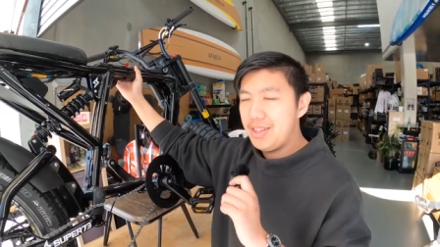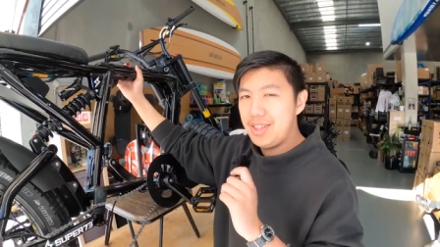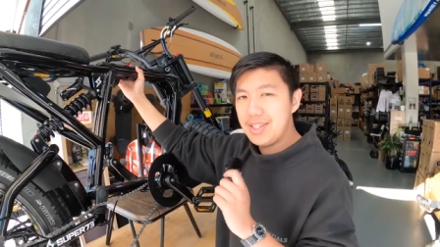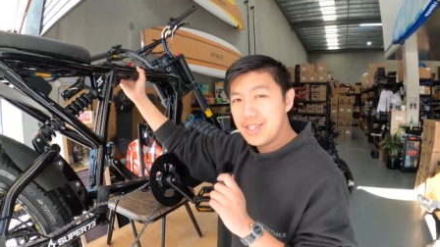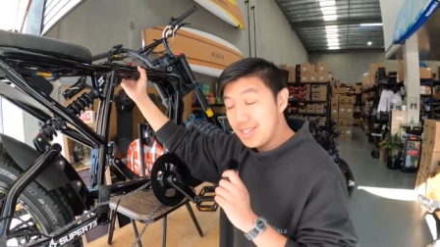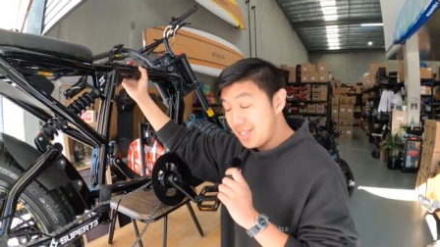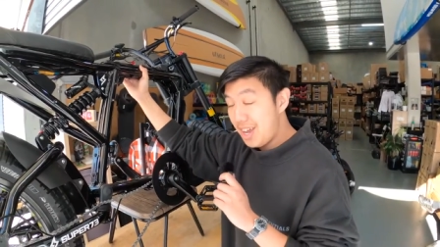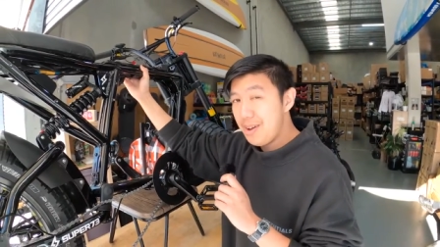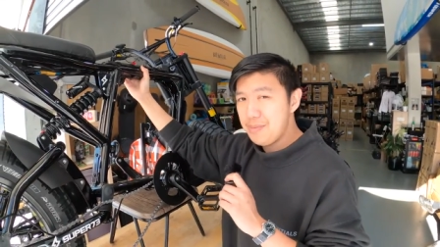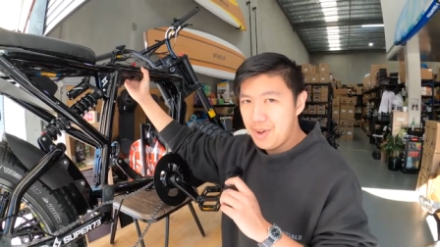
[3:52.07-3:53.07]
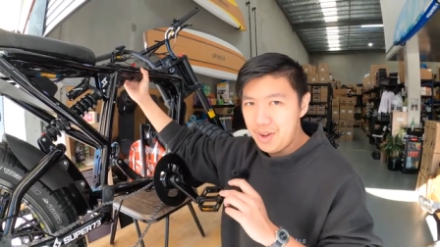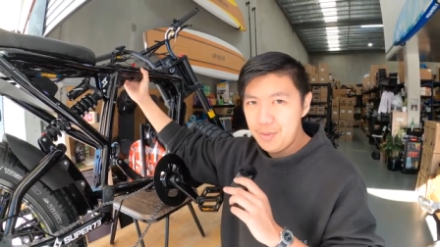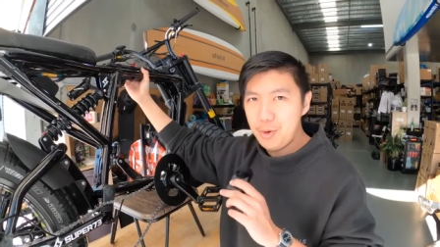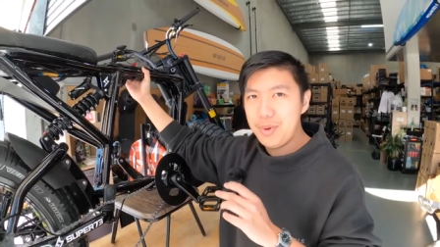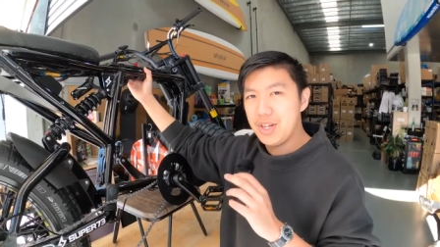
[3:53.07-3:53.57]
this step
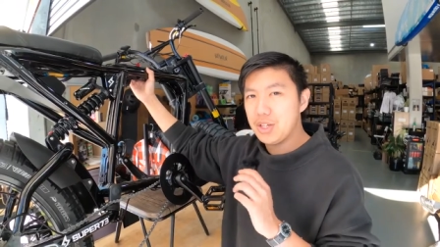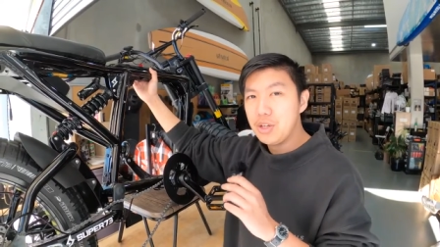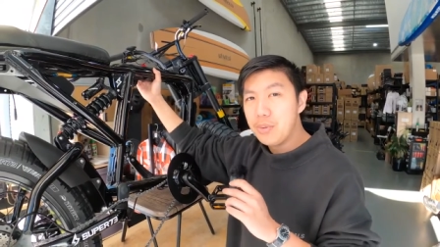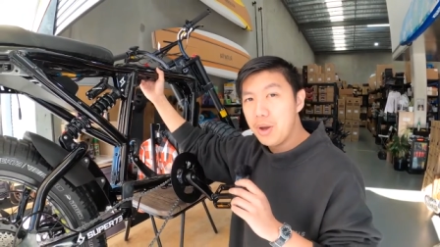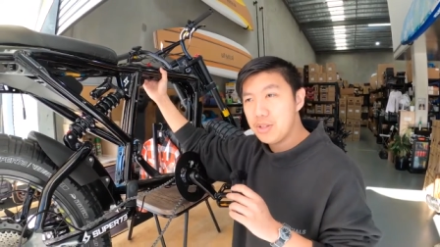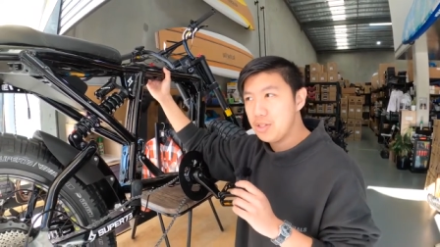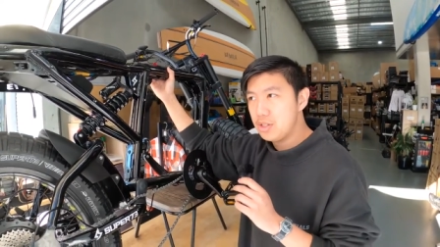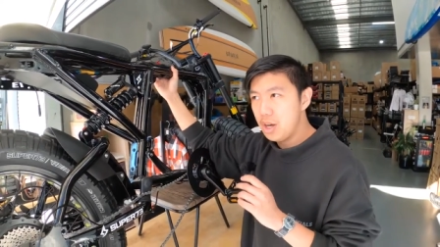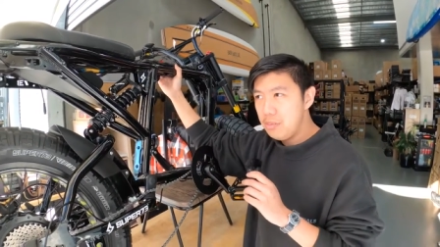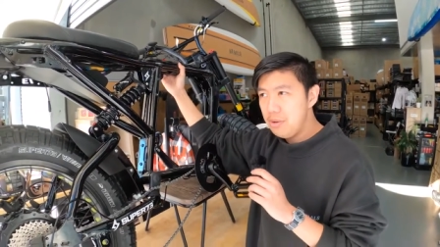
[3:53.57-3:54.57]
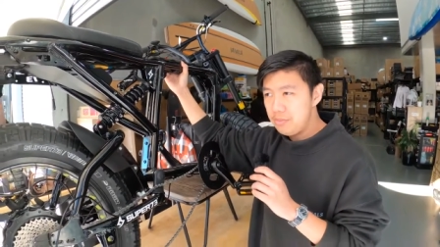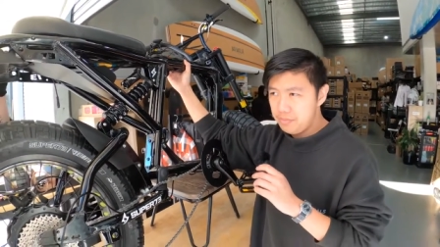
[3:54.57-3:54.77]
will be a two-person job.